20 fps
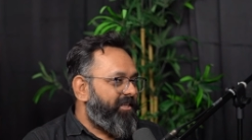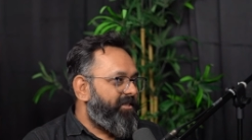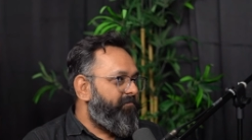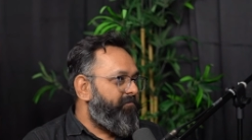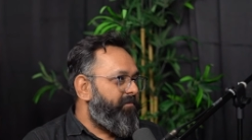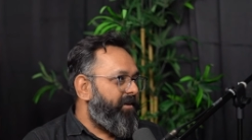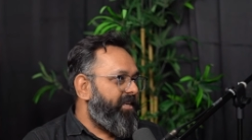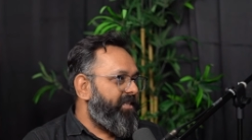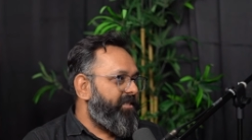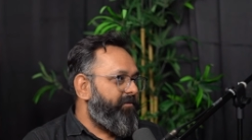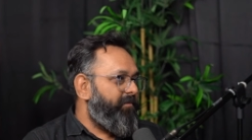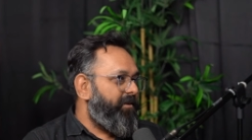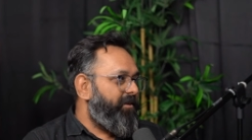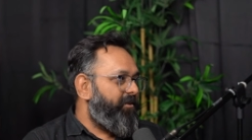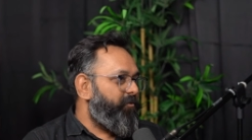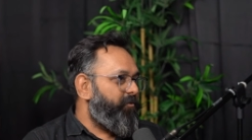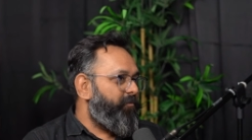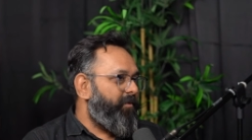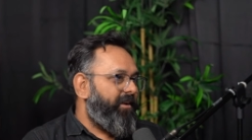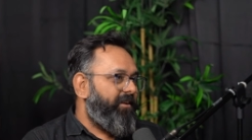brings me to
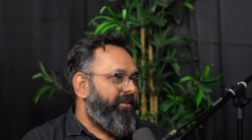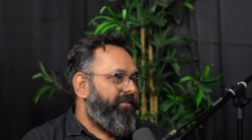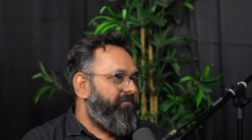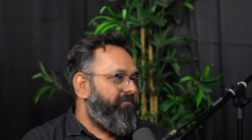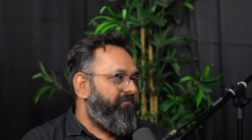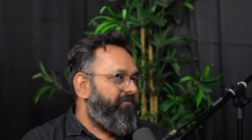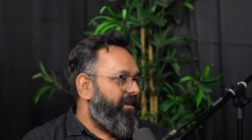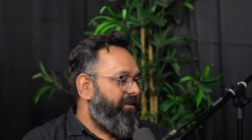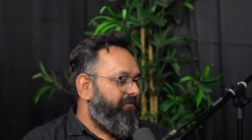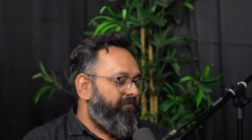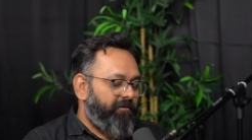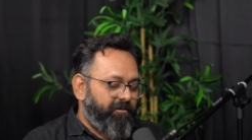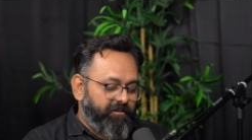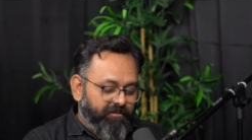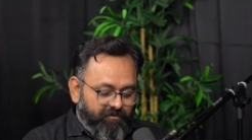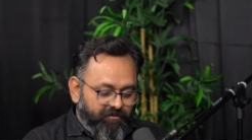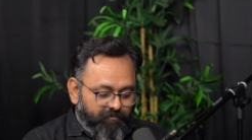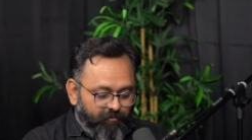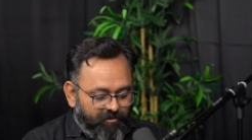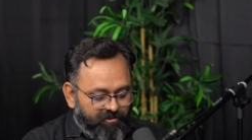my very
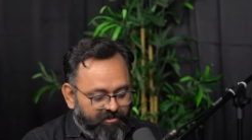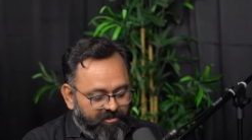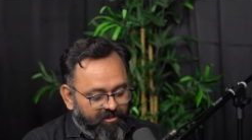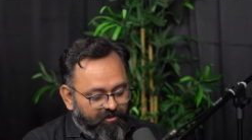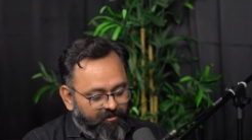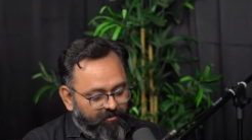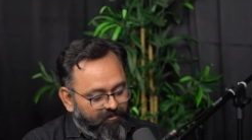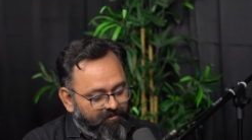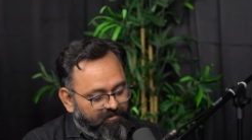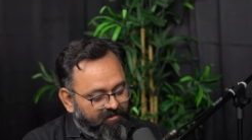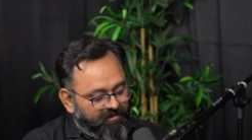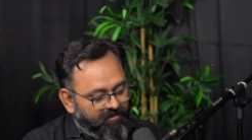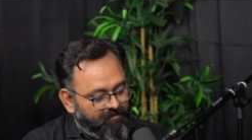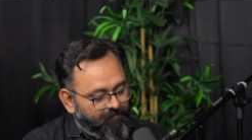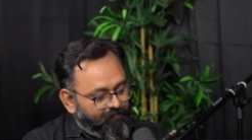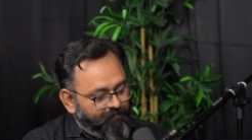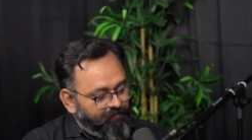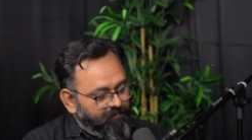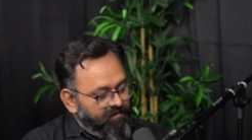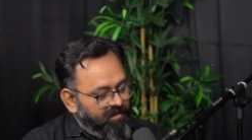first question to you, sir.
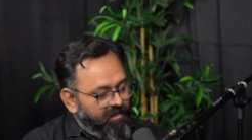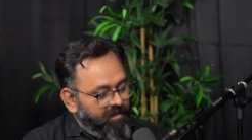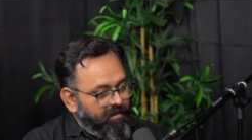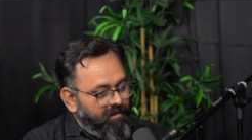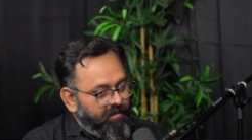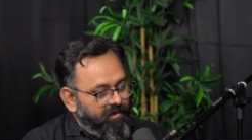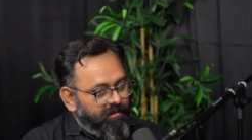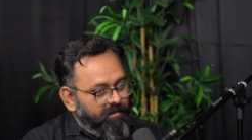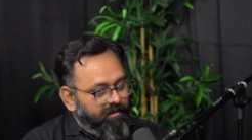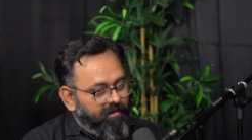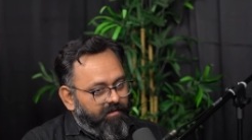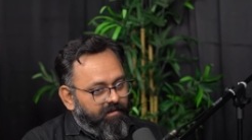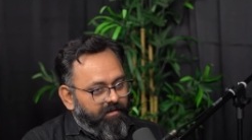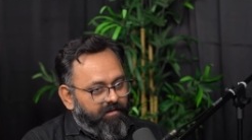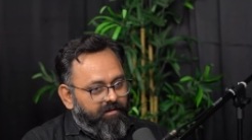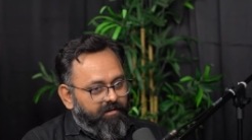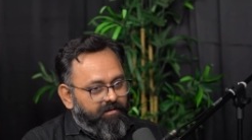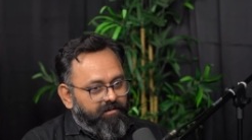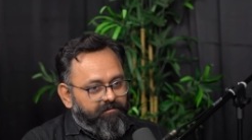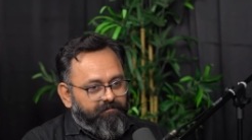
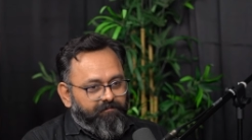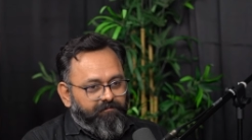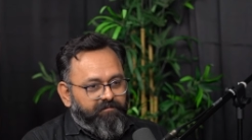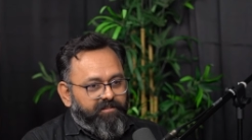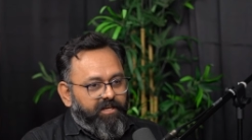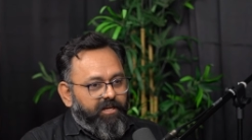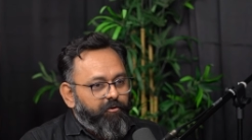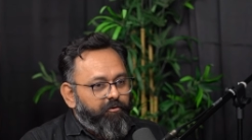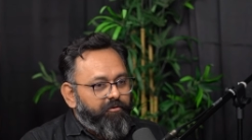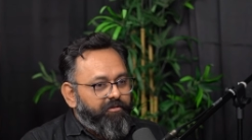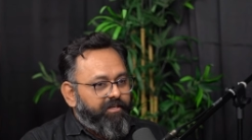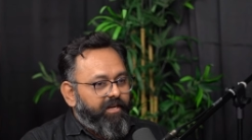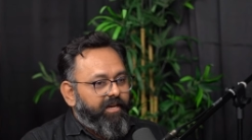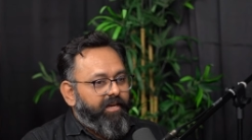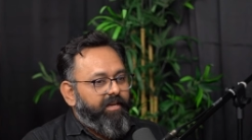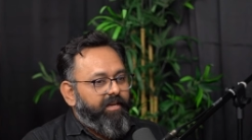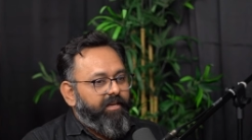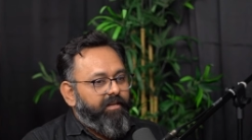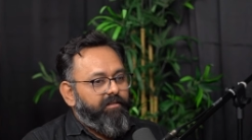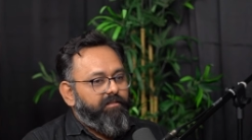Can you
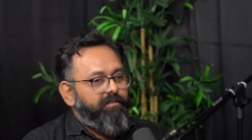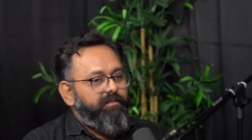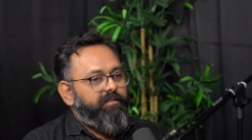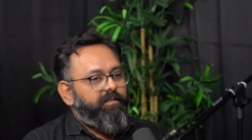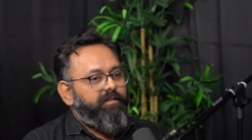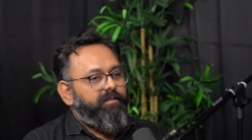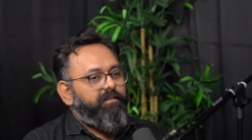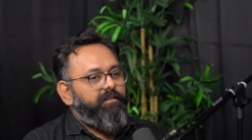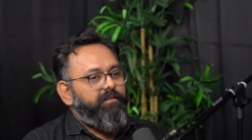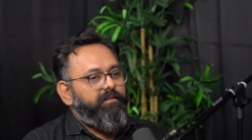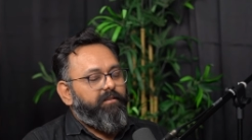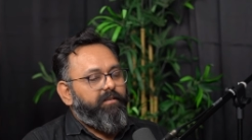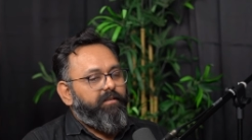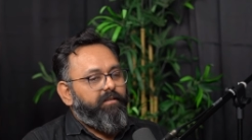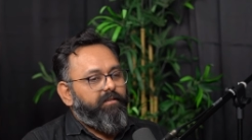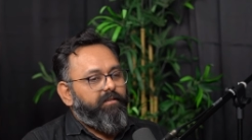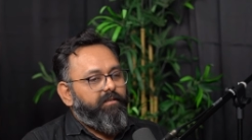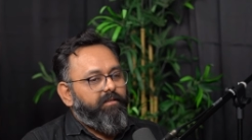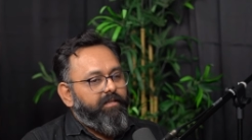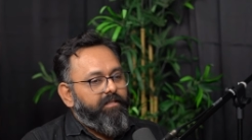share the
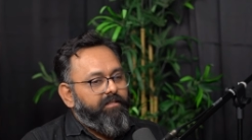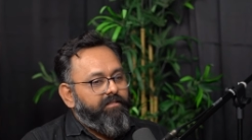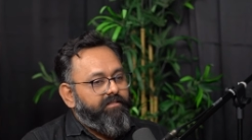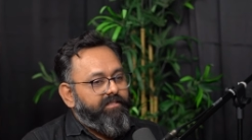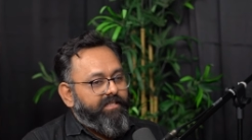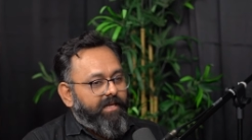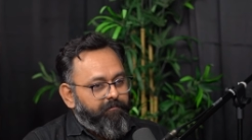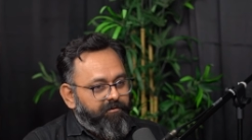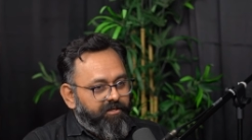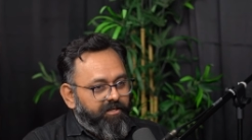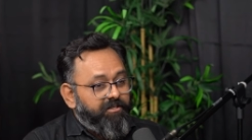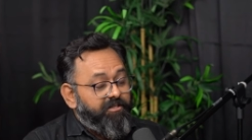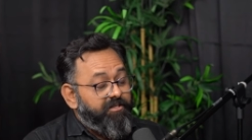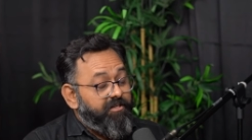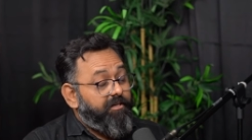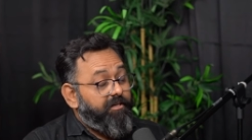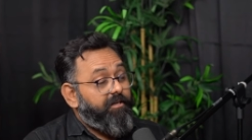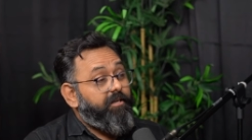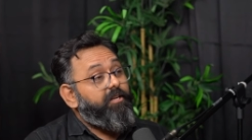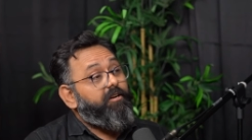inception
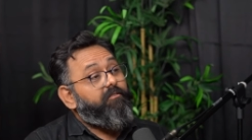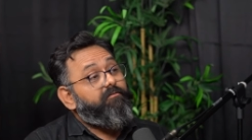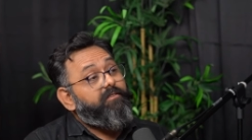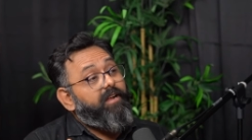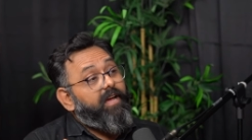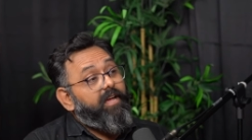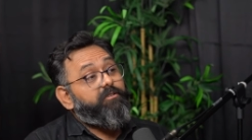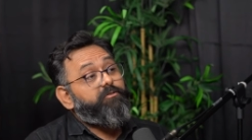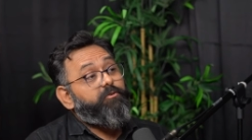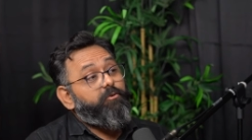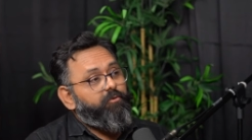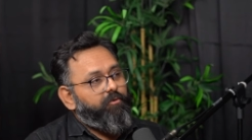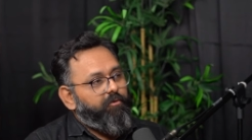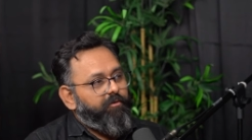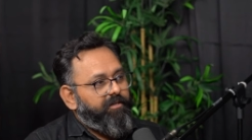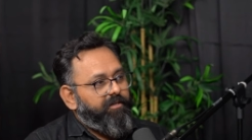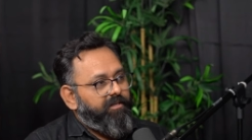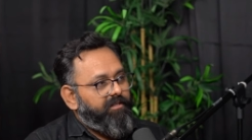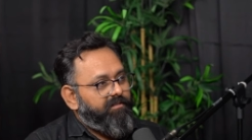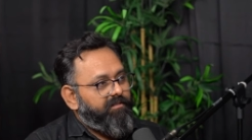journey of Nayak's
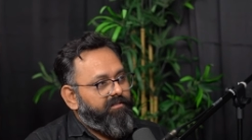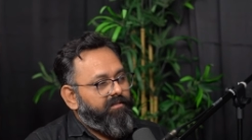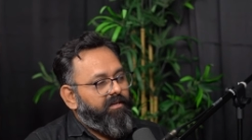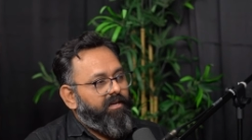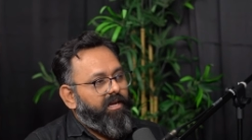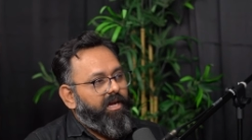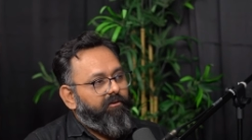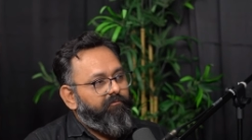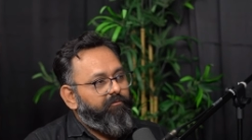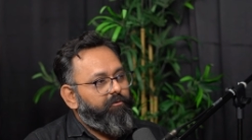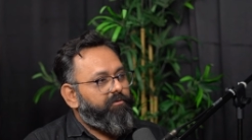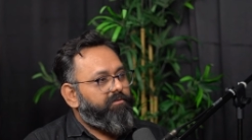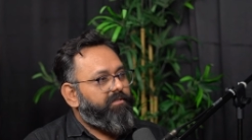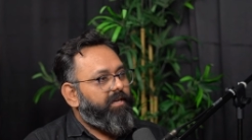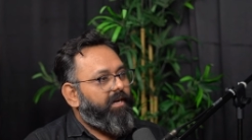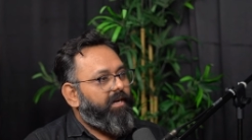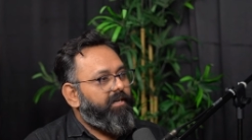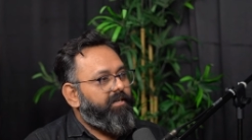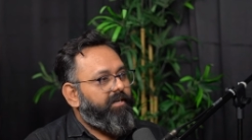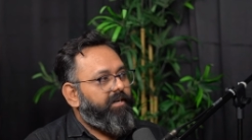tutorials? How you
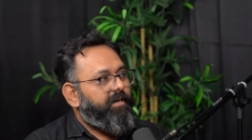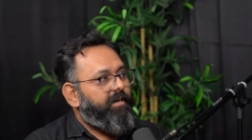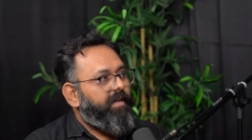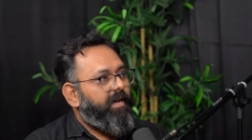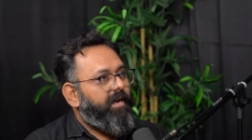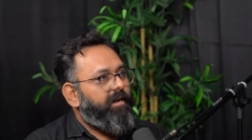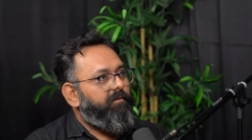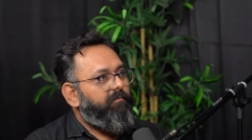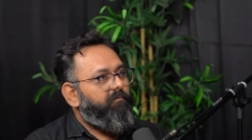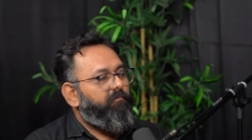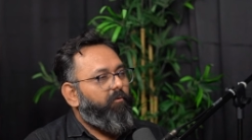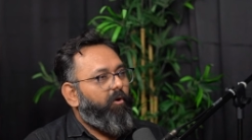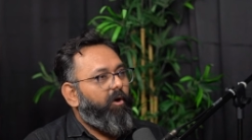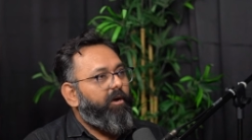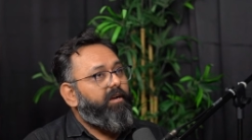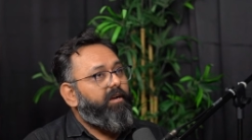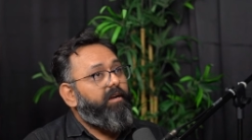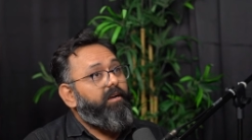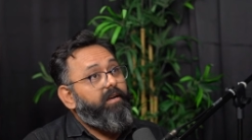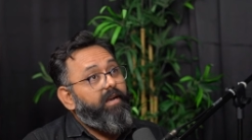started and
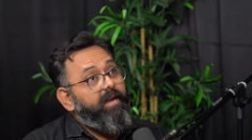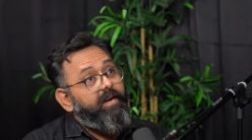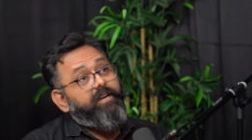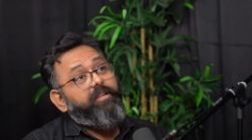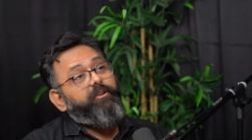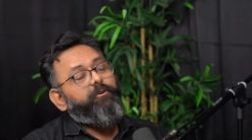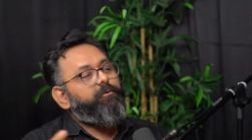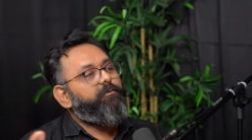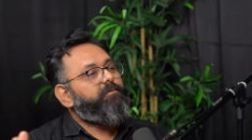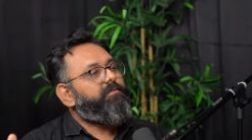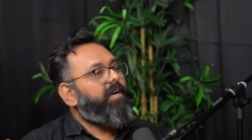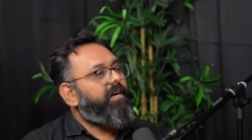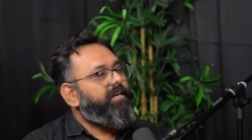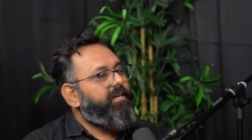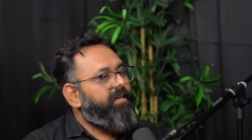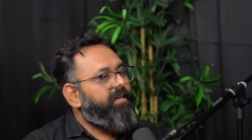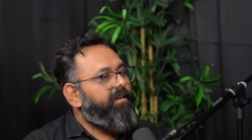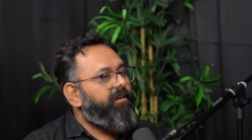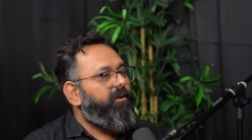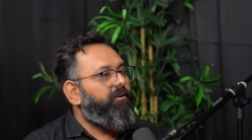what led you to
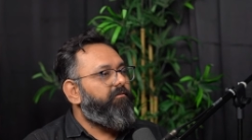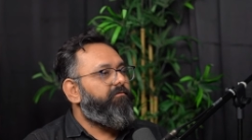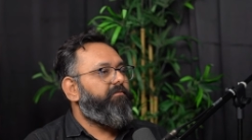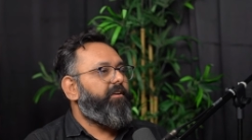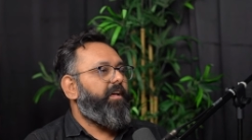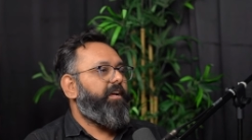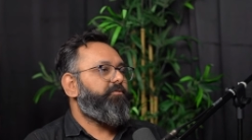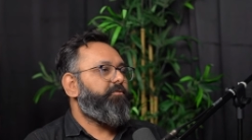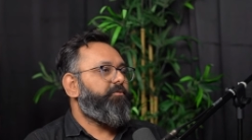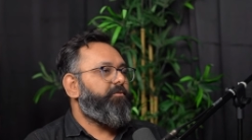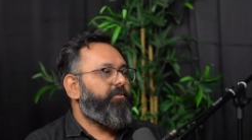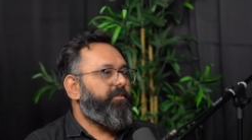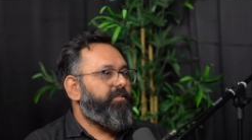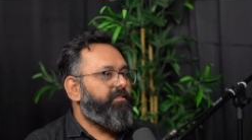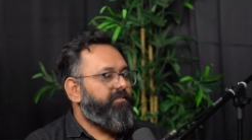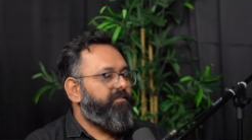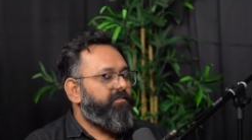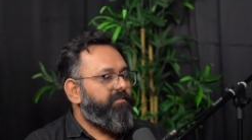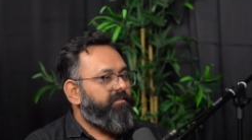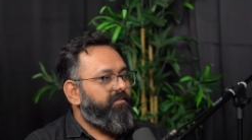starting of Nayak's
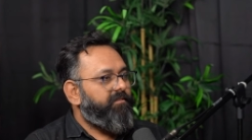tutorials?